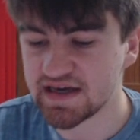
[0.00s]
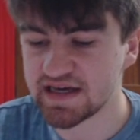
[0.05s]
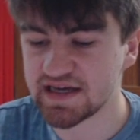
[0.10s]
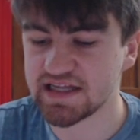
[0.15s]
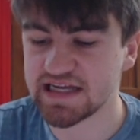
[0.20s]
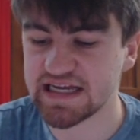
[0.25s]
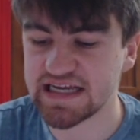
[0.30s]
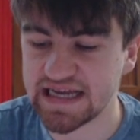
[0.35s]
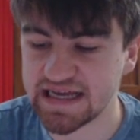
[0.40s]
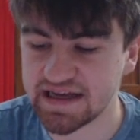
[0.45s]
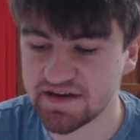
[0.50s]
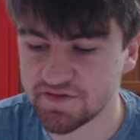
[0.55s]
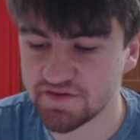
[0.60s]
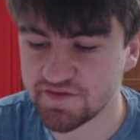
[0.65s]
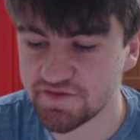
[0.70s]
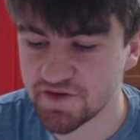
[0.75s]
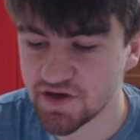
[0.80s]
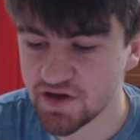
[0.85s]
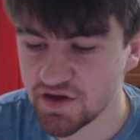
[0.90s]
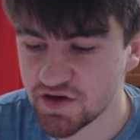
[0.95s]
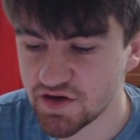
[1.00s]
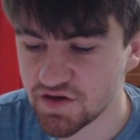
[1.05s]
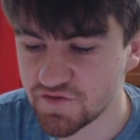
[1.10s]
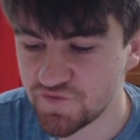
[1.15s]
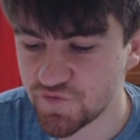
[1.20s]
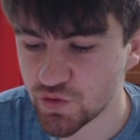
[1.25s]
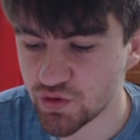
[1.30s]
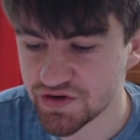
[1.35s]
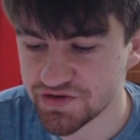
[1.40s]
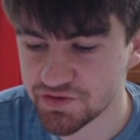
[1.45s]
and I have
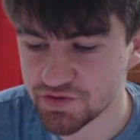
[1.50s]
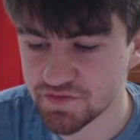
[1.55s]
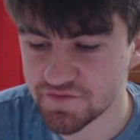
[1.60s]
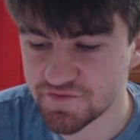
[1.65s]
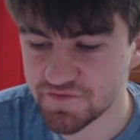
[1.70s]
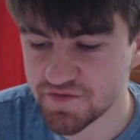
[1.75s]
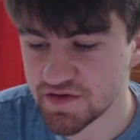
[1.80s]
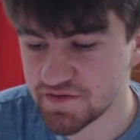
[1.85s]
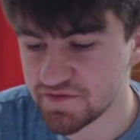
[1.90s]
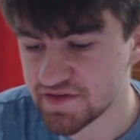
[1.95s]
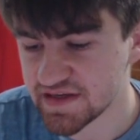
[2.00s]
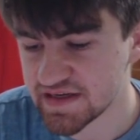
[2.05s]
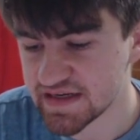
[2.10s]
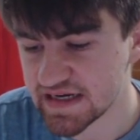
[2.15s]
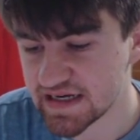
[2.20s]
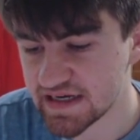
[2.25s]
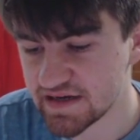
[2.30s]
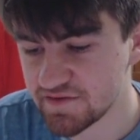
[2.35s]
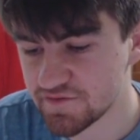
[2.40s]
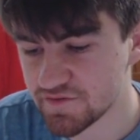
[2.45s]
450k